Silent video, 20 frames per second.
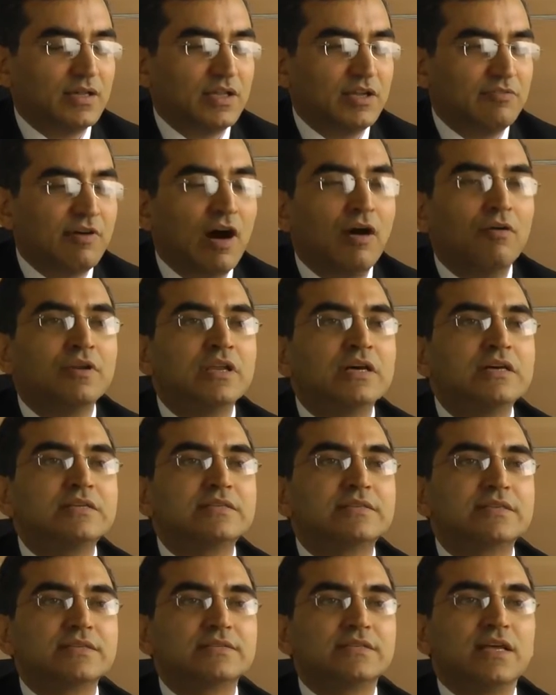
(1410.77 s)

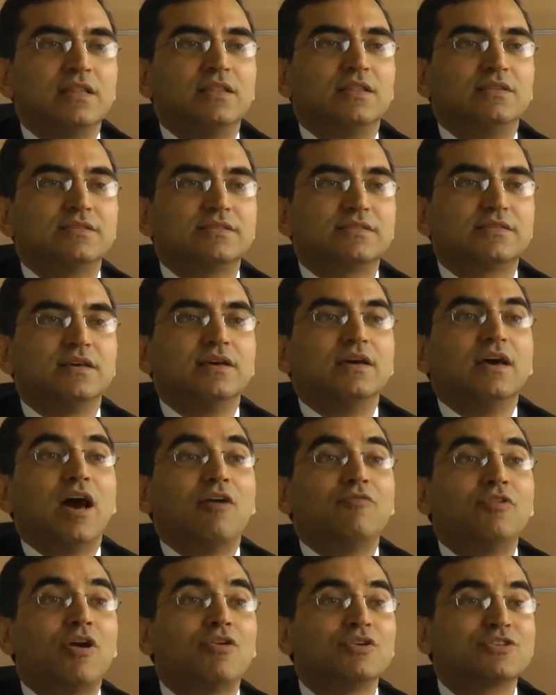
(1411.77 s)
founders' sons
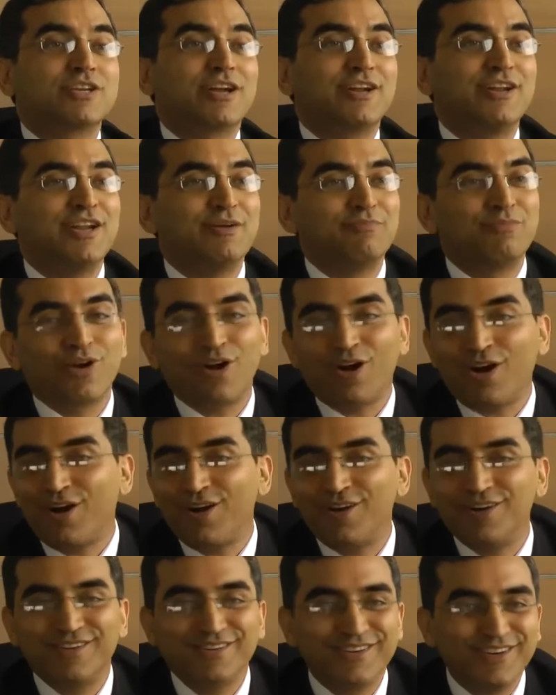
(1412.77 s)
have now studied abroad,